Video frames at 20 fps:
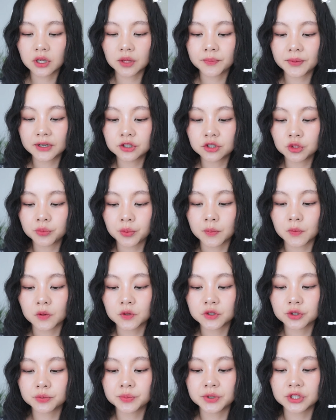Compared to the
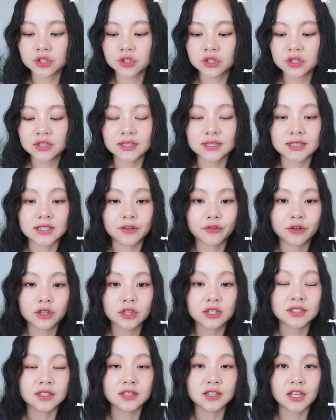promotional pictures, it
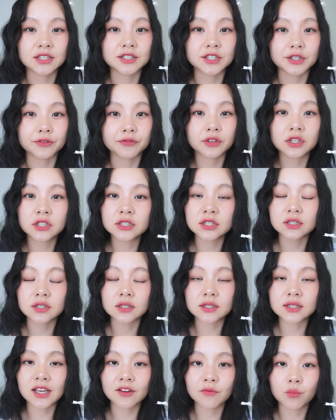definitely looks a lot different. It
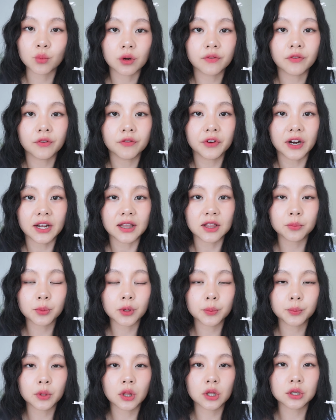does have more of a violet
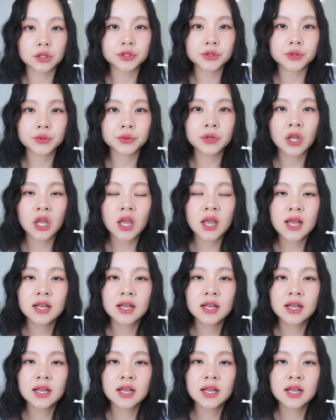purple undertone.